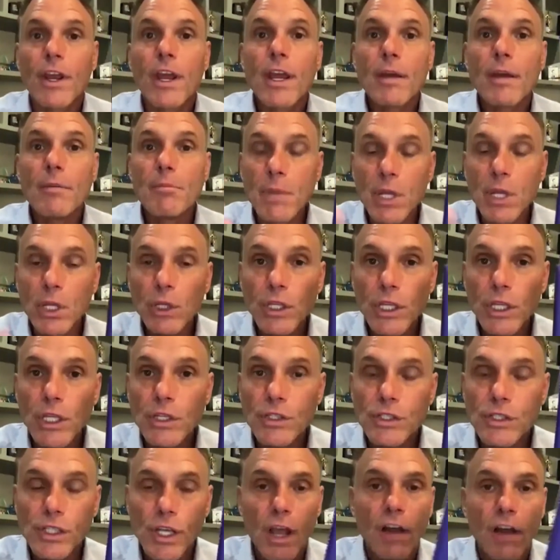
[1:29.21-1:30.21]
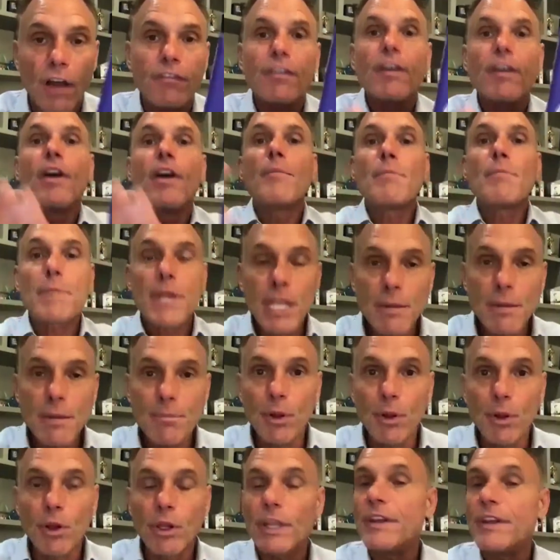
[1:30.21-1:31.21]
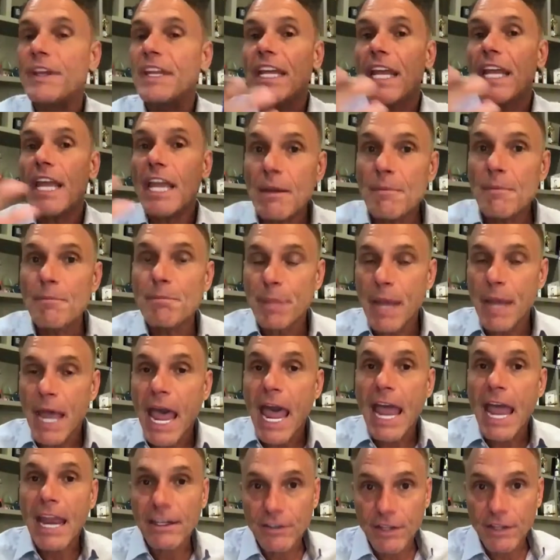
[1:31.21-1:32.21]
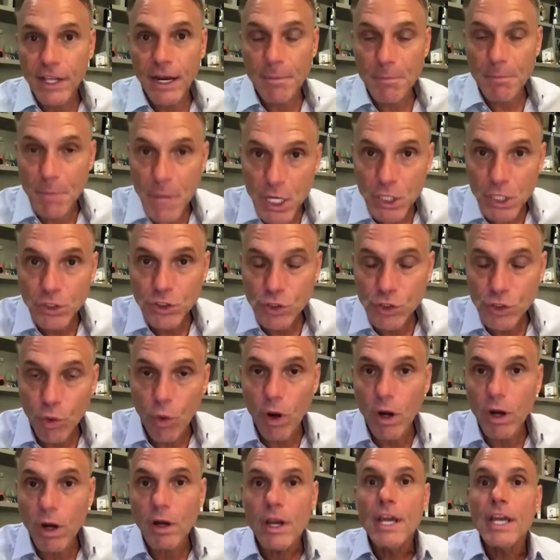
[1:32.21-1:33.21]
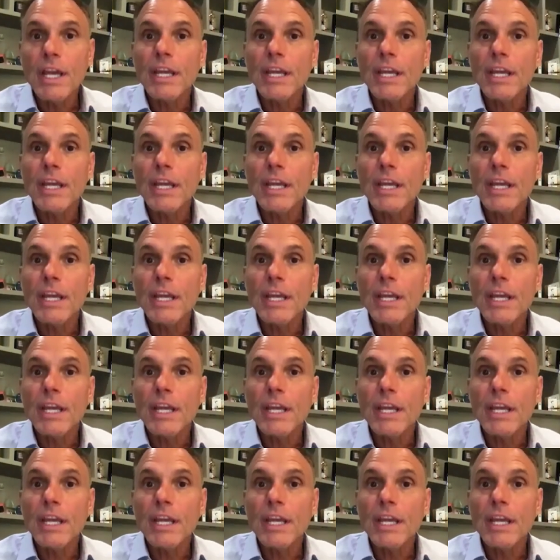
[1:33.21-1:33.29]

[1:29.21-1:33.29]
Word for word: millions of people and the impact that a mentor